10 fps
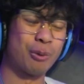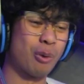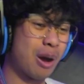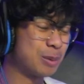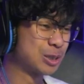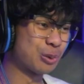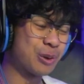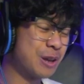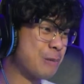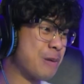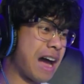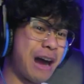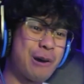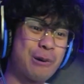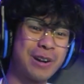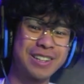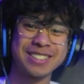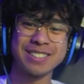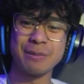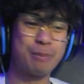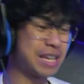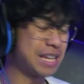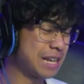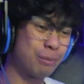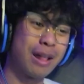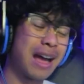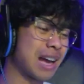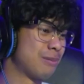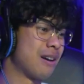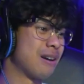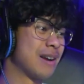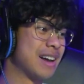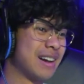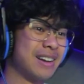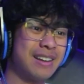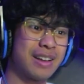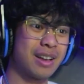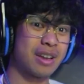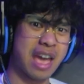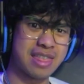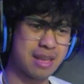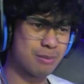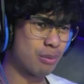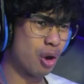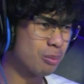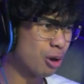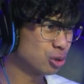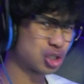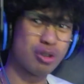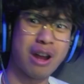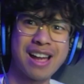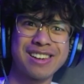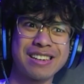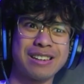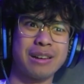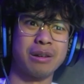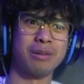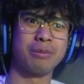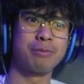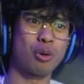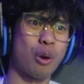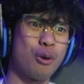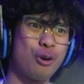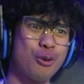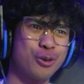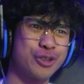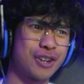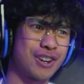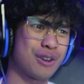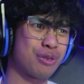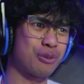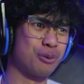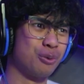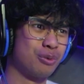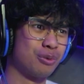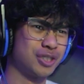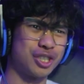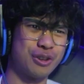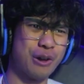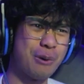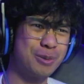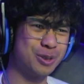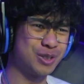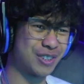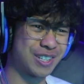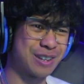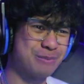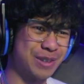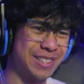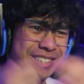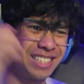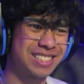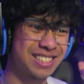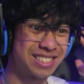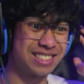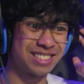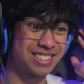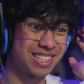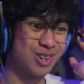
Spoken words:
Robin's real powers, beating Black Maria, and then Momo trying to grow older through Shinobu's fucking abilities? This is...